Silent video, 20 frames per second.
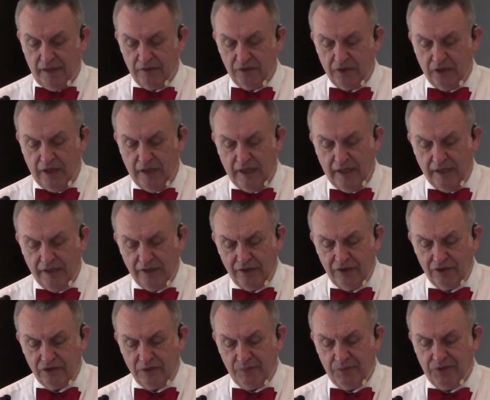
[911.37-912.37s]

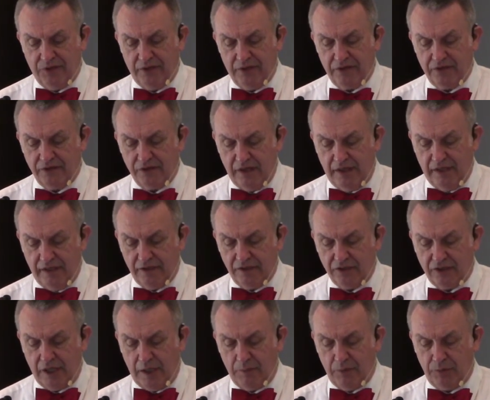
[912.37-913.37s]
Antagonism to the
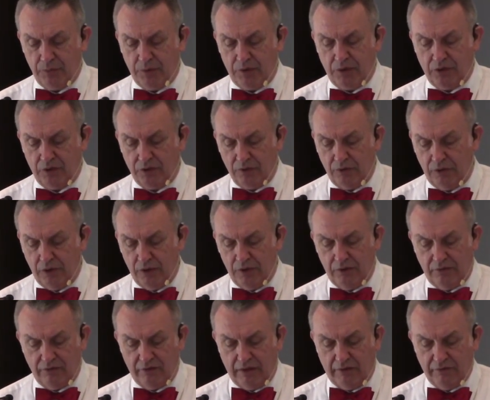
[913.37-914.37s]
saints, coupled with
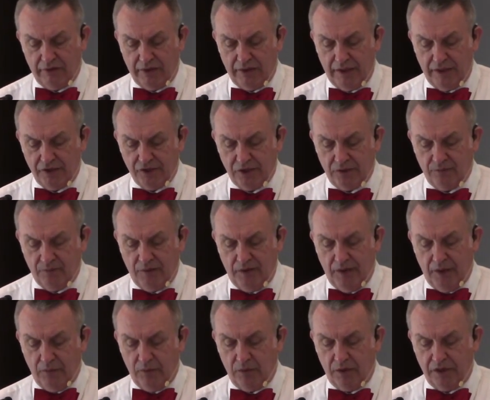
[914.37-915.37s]
authority over every nation,
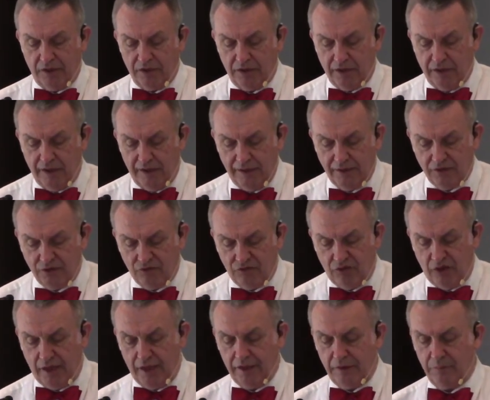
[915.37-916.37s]
will
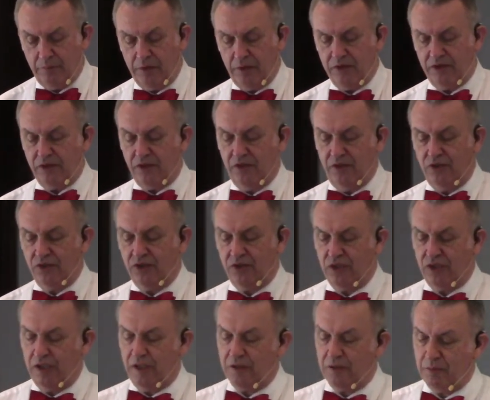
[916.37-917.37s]
intensify the
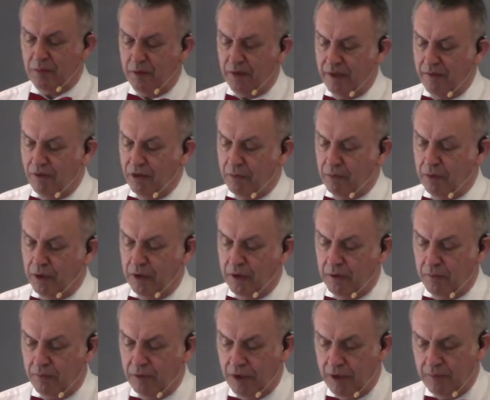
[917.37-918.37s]
persecution against believing
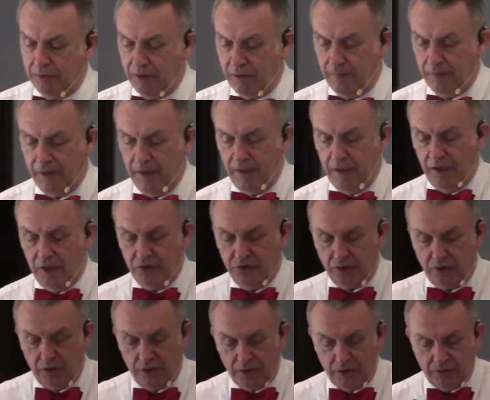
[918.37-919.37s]
people
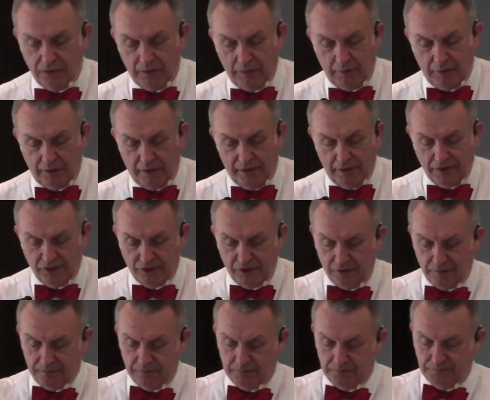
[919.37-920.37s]
during the
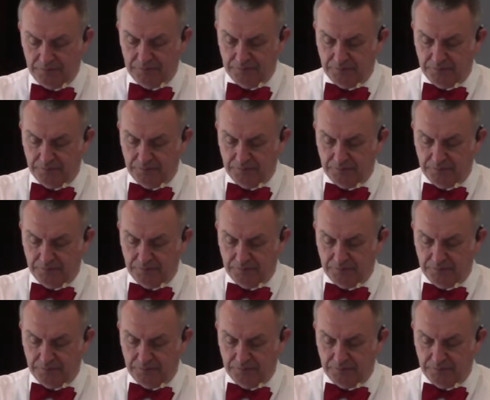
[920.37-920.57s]
tribulation.